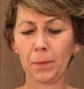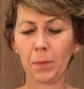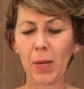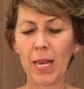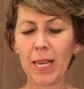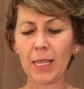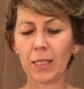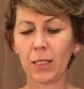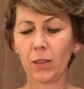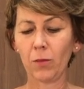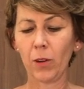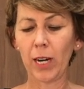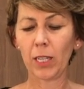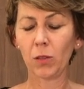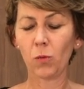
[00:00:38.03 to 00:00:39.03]
pears in
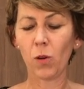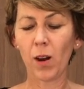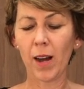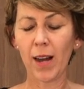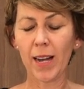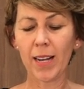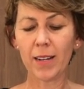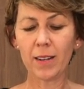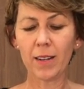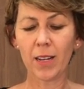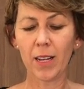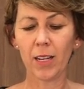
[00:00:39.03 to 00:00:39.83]
red wine.